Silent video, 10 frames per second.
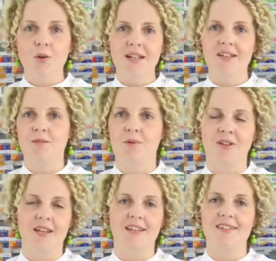Quitting
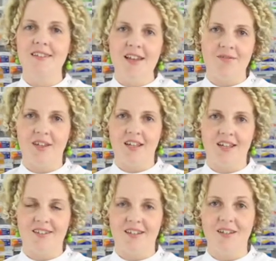smoking is never
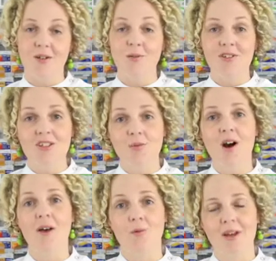easy, which is
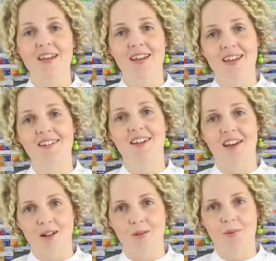why we're here to
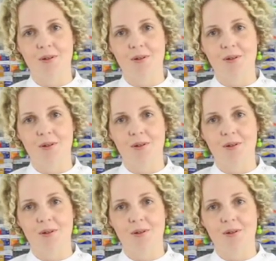help.